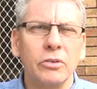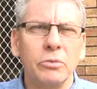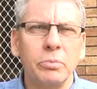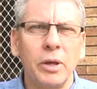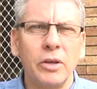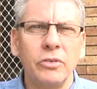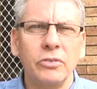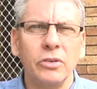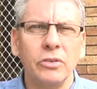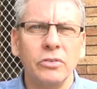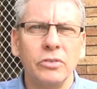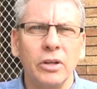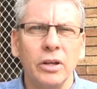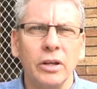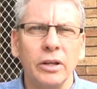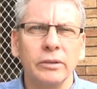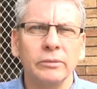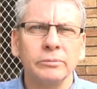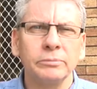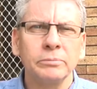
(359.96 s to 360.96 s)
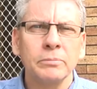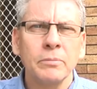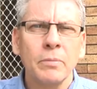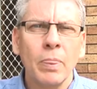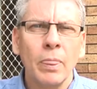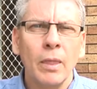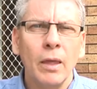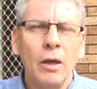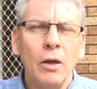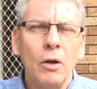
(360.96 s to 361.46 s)
asbestos in it.
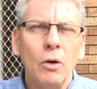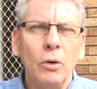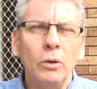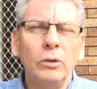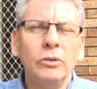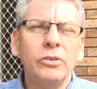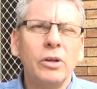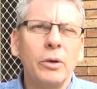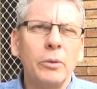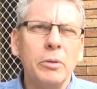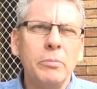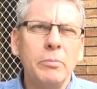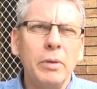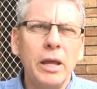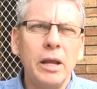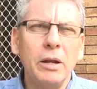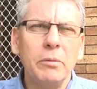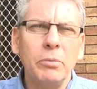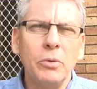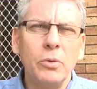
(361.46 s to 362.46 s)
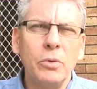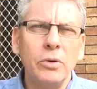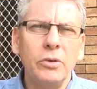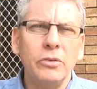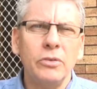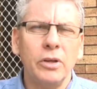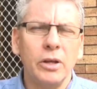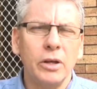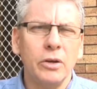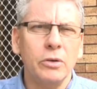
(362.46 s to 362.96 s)
Also in meter
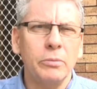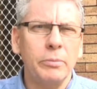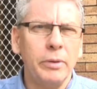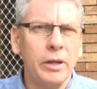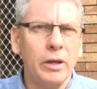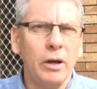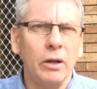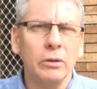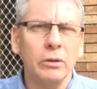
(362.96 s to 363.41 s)
boards there could be